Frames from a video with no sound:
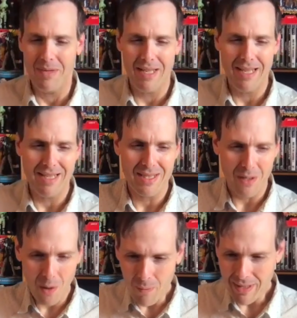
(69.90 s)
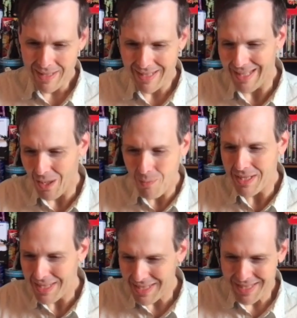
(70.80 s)
and it
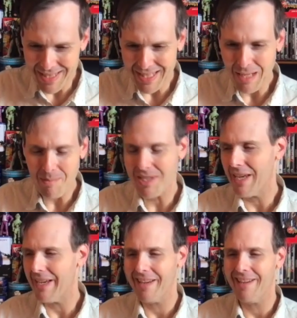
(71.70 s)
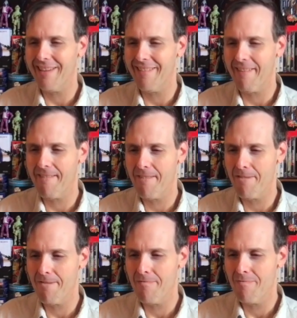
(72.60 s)
always seems like
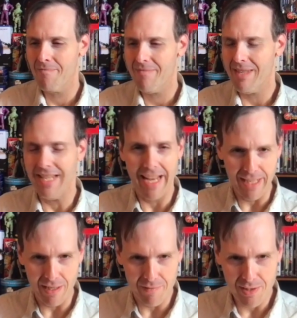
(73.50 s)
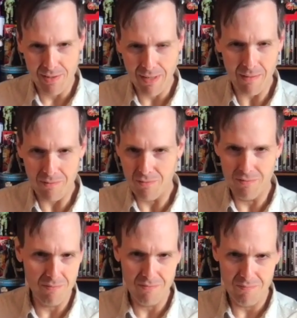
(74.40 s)
the negatives. Now
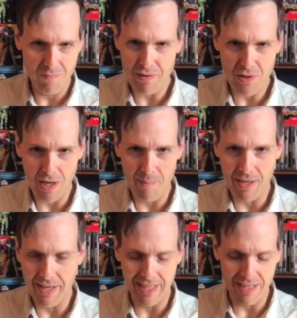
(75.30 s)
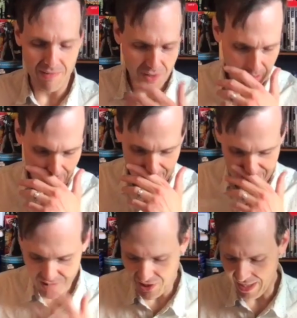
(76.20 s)
we talk about negatives too on
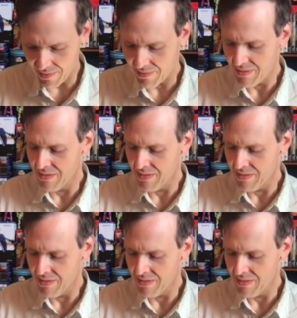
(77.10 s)
this channel.